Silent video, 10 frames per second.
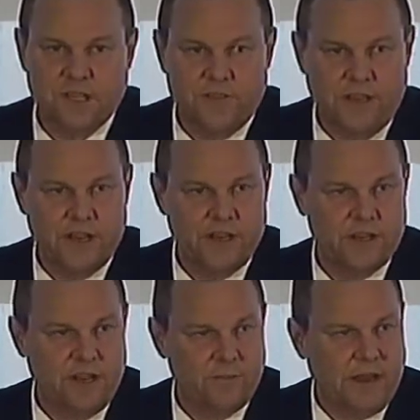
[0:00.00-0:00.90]
I mean,
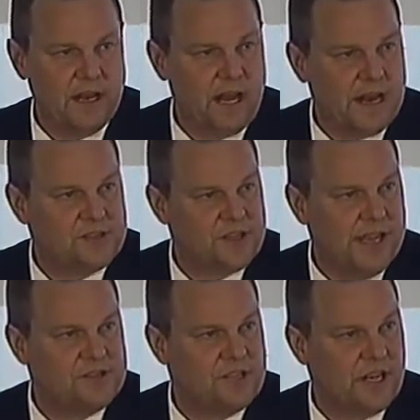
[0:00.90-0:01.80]
it made a lot of sense.